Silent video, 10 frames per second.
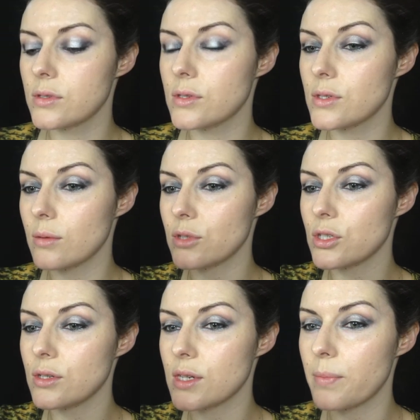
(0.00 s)
So I'm just
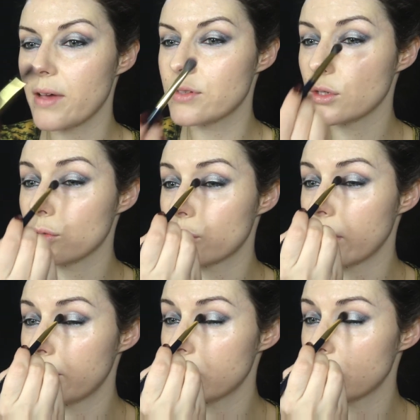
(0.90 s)
using a bit of
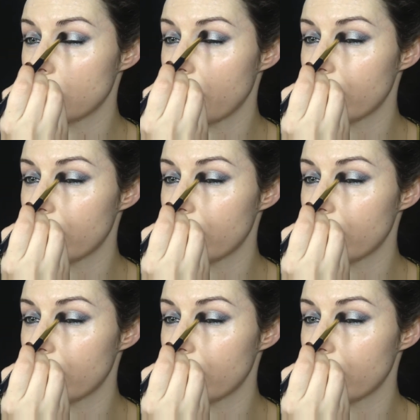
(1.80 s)
Sultry, which is one of my